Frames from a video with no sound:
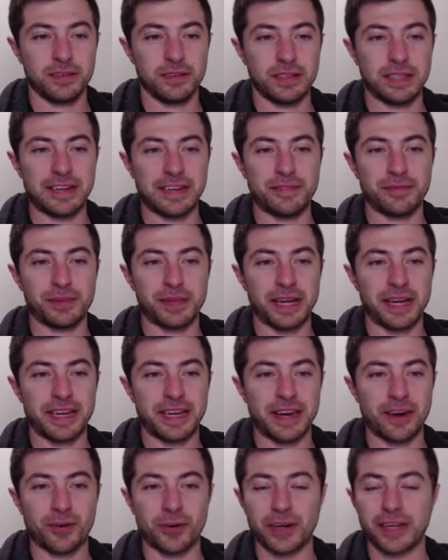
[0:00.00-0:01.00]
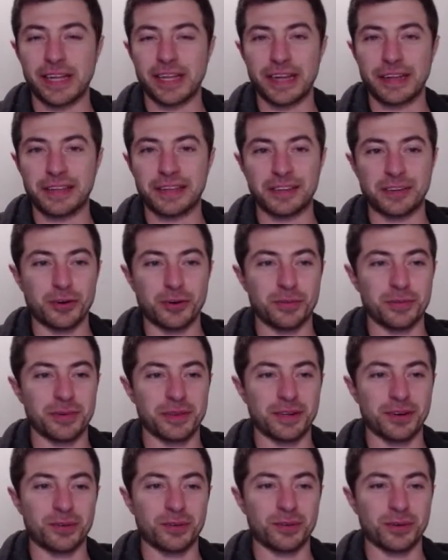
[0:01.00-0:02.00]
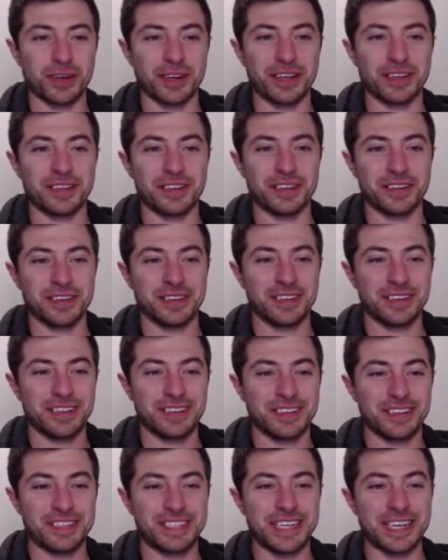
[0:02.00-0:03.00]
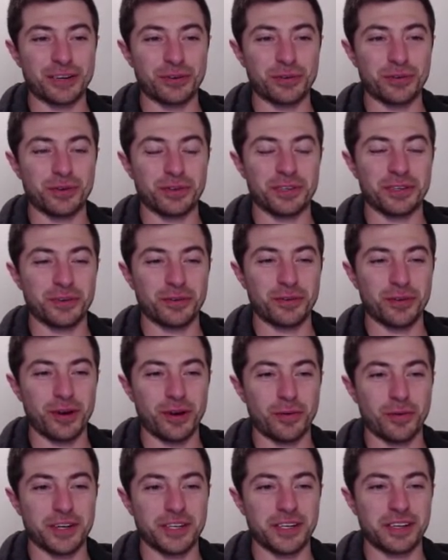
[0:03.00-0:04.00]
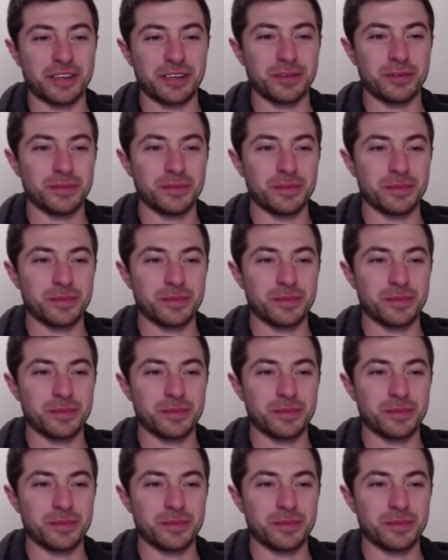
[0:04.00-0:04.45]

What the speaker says: Leaf Blade, Aerial Ace, Stomp, they're all going to tickle a Redisteel.